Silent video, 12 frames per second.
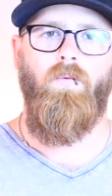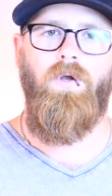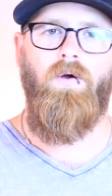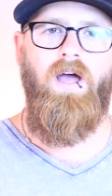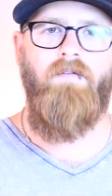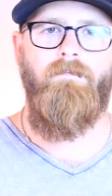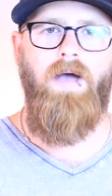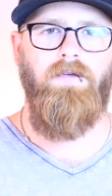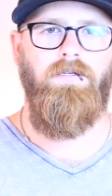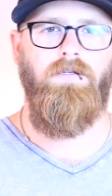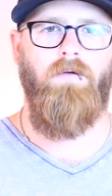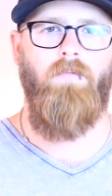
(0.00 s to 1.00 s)
We don't have
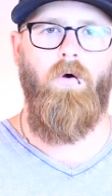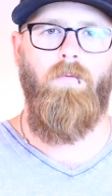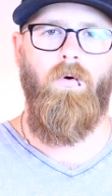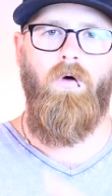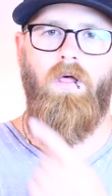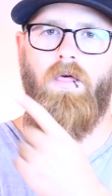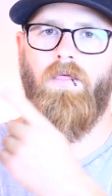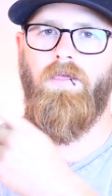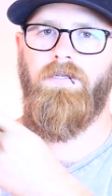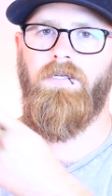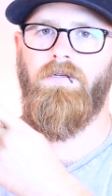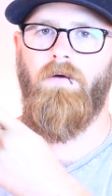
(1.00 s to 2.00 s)
mouses on mobile.
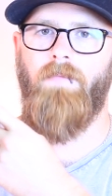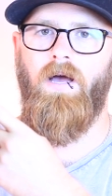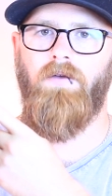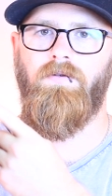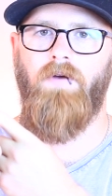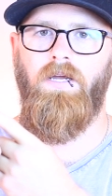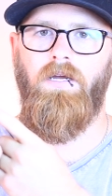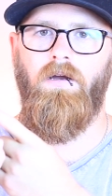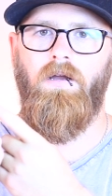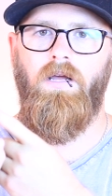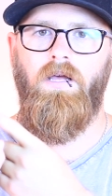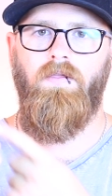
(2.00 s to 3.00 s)
This is our mouse right here.